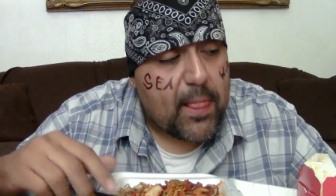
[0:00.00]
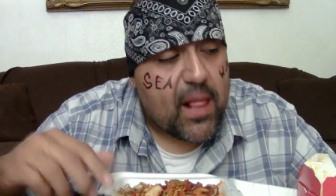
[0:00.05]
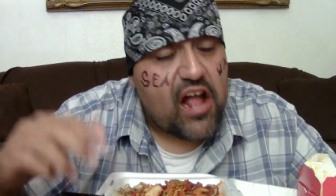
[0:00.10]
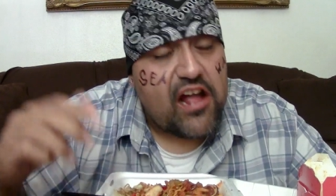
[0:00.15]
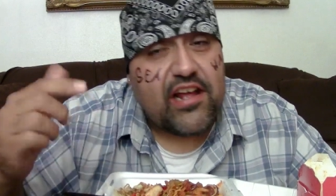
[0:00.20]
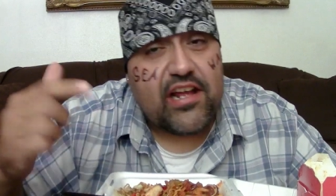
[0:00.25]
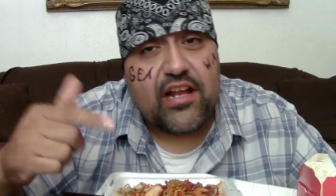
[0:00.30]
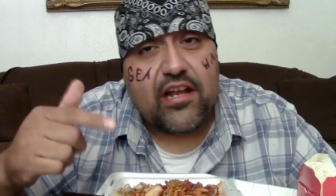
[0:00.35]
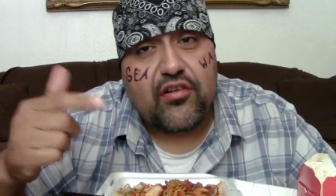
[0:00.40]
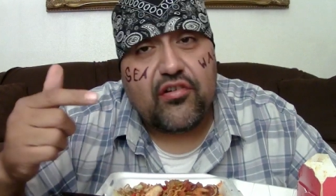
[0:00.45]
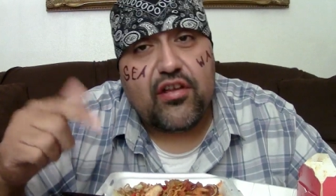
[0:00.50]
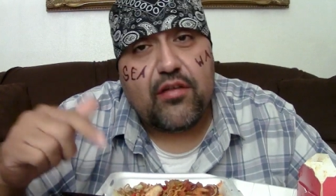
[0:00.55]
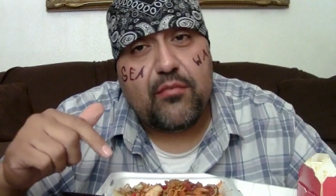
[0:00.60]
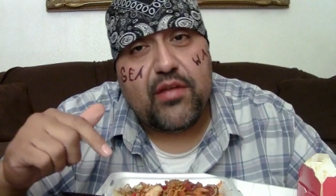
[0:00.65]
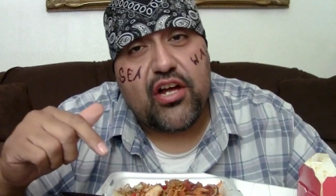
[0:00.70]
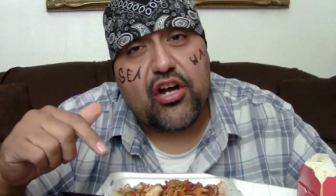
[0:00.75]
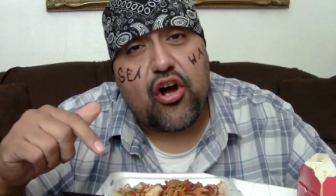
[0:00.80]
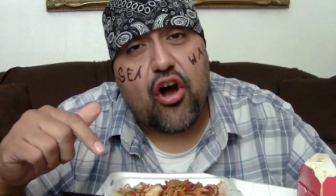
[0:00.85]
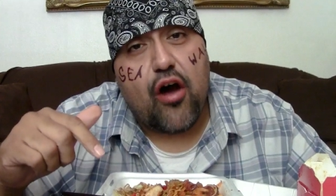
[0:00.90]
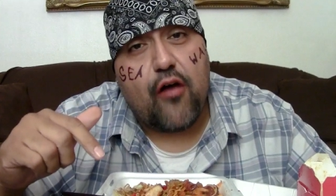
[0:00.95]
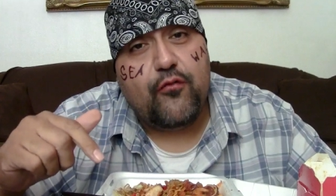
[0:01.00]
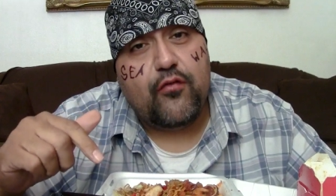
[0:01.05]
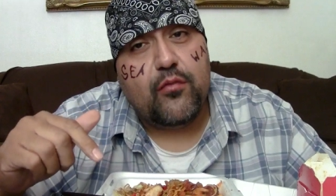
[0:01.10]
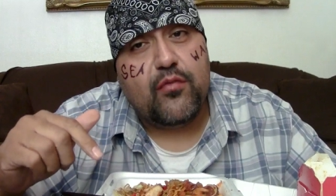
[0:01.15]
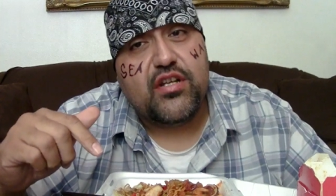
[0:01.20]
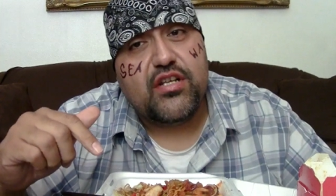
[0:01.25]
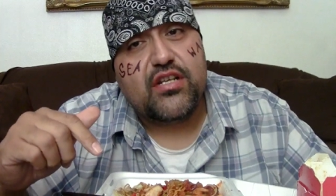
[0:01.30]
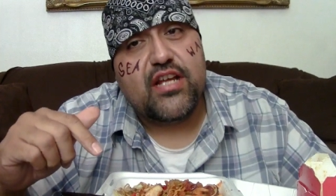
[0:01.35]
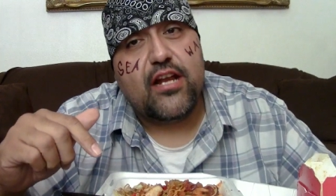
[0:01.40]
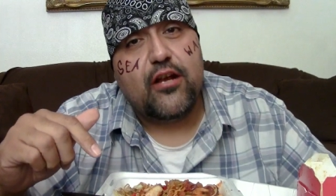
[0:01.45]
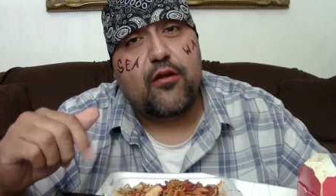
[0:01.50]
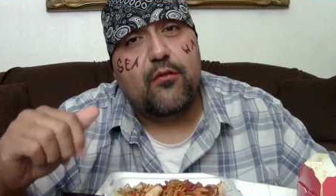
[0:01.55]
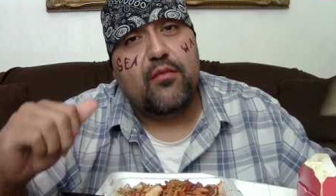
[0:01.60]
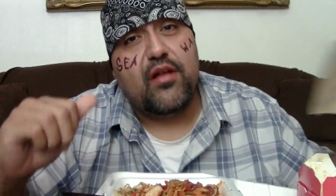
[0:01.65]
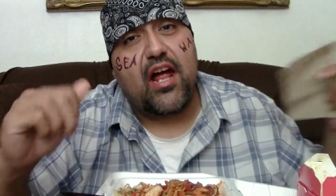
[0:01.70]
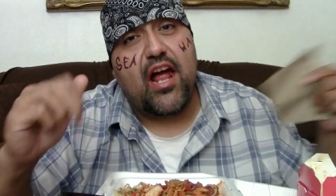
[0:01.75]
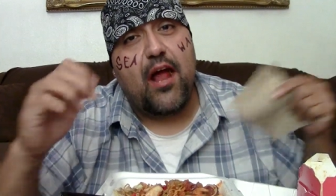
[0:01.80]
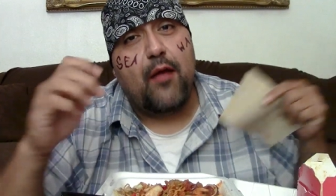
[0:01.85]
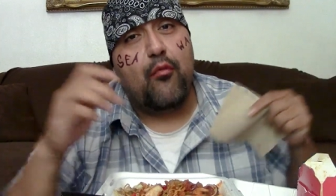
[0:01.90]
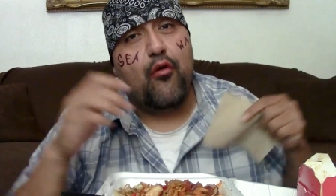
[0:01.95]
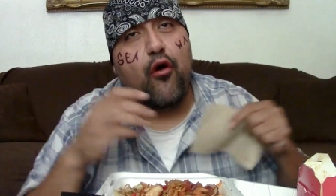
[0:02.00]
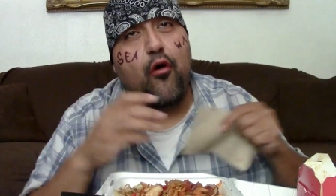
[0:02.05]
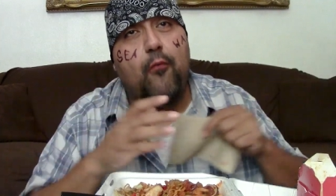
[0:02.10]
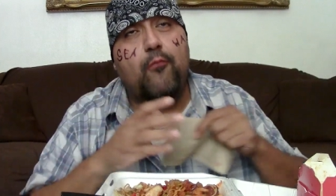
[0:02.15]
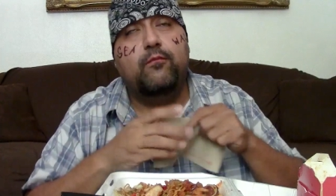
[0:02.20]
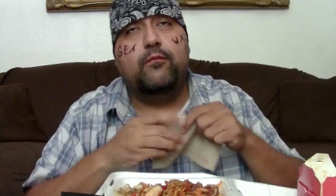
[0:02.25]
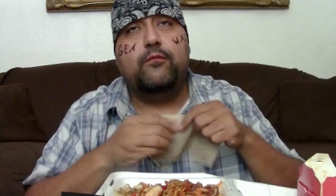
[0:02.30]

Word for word: He ended up giving me a call a few months later and but hey bro,